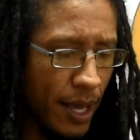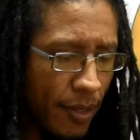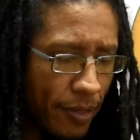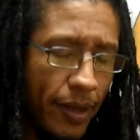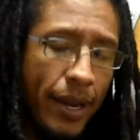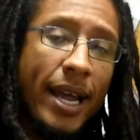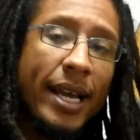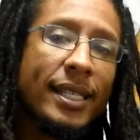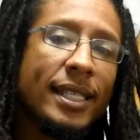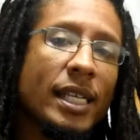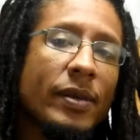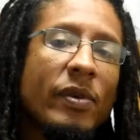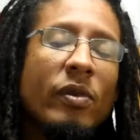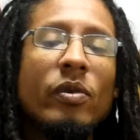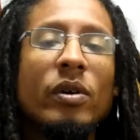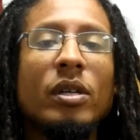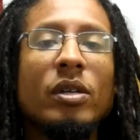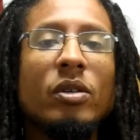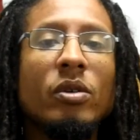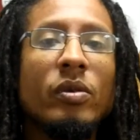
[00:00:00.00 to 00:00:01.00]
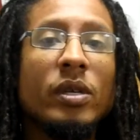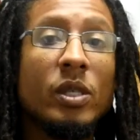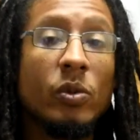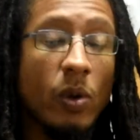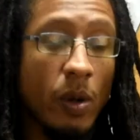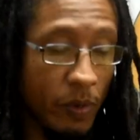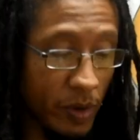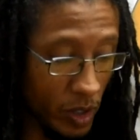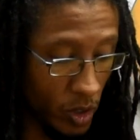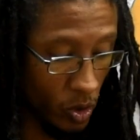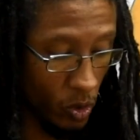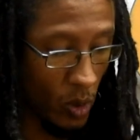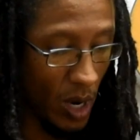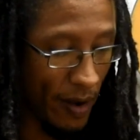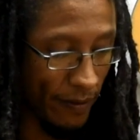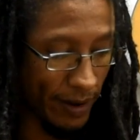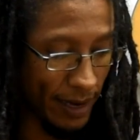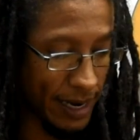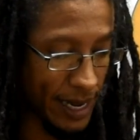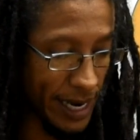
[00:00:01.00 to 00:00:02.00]
The next thing we want to do is when we do
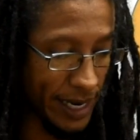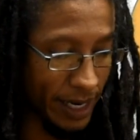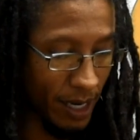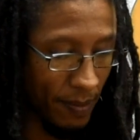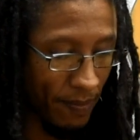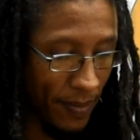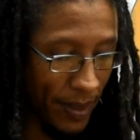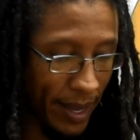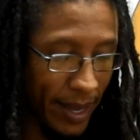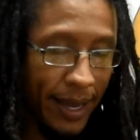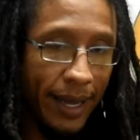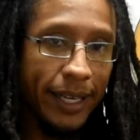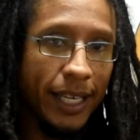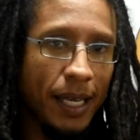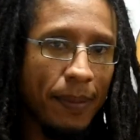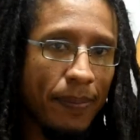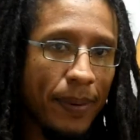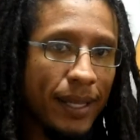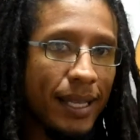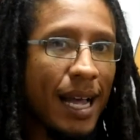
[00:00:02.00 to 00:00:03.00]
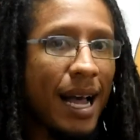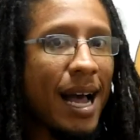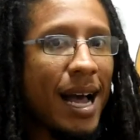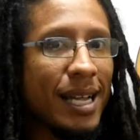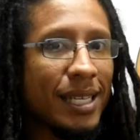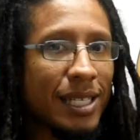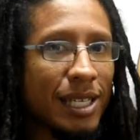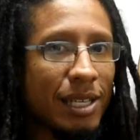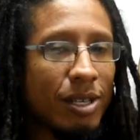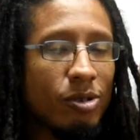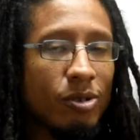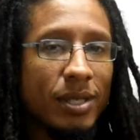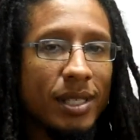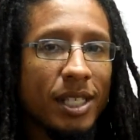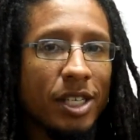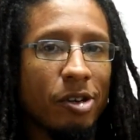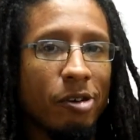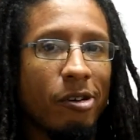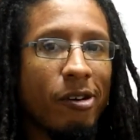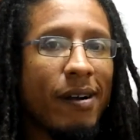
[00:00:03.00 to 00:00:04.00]
have it lined up, keep it as close
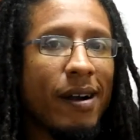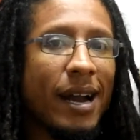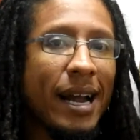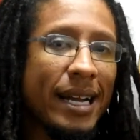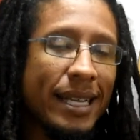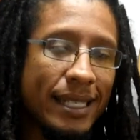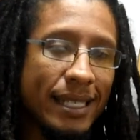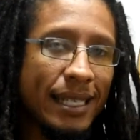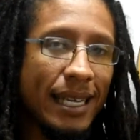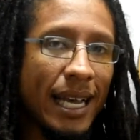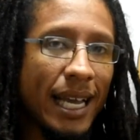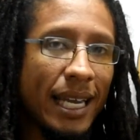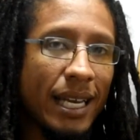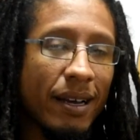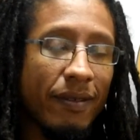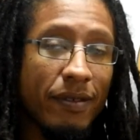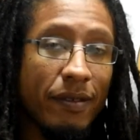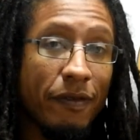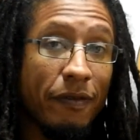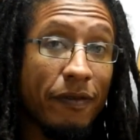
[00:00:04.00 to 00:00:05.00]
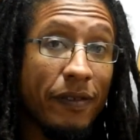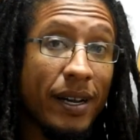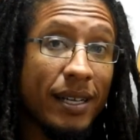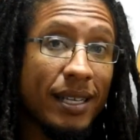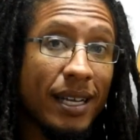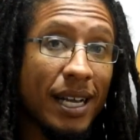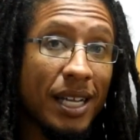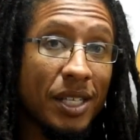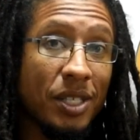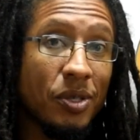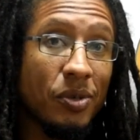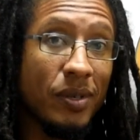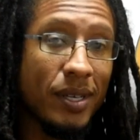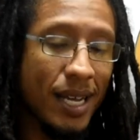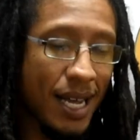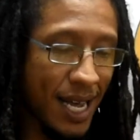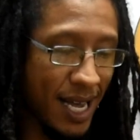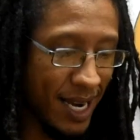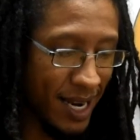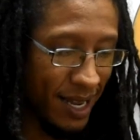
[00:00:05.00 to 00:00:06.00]
to the right side of the fret as you
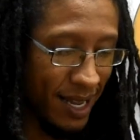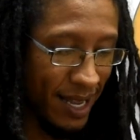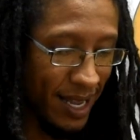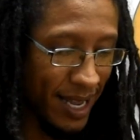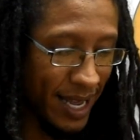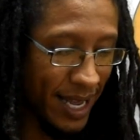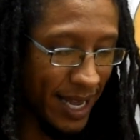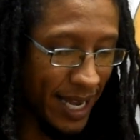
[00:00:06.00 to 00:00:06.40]
can.